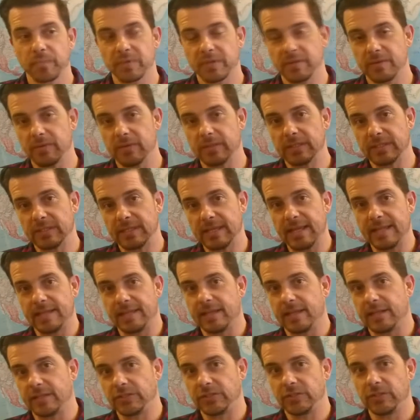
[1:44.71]
you want to
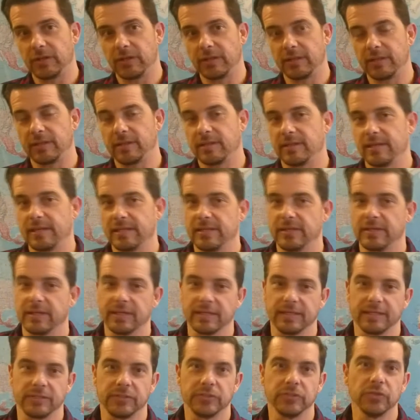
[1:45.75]
get that shot that you
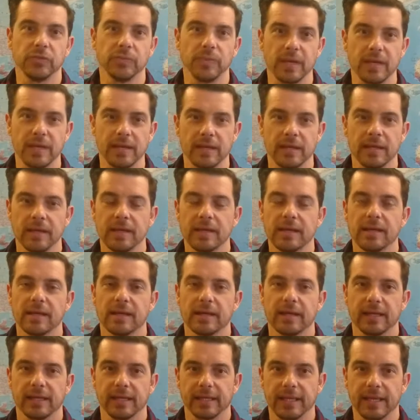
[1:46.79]
can zoom in
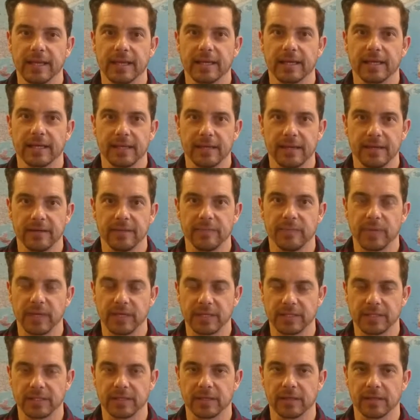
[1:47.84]
and get a clearer
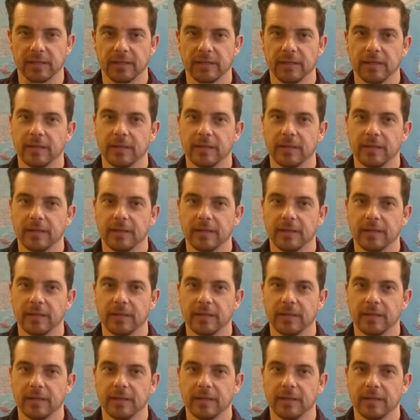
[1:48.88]
picture.